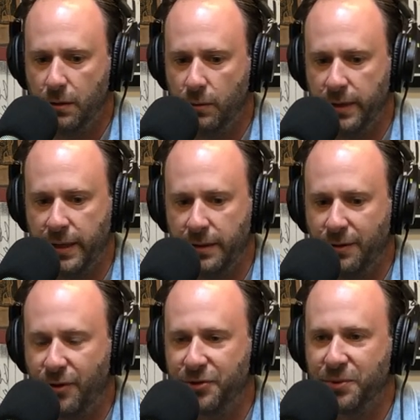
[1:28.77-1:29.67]
we get
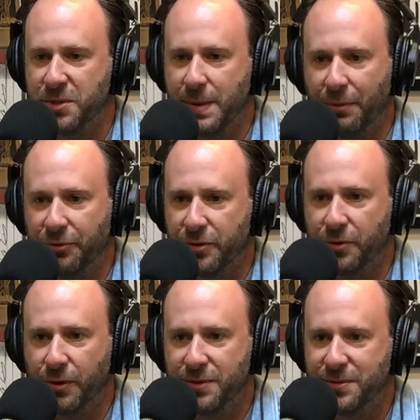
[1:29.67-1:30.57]
all sorts of people through the
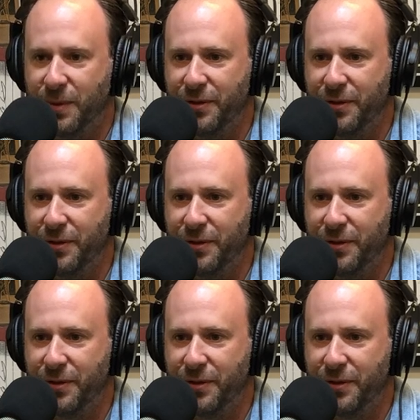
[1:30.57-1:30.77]
doors,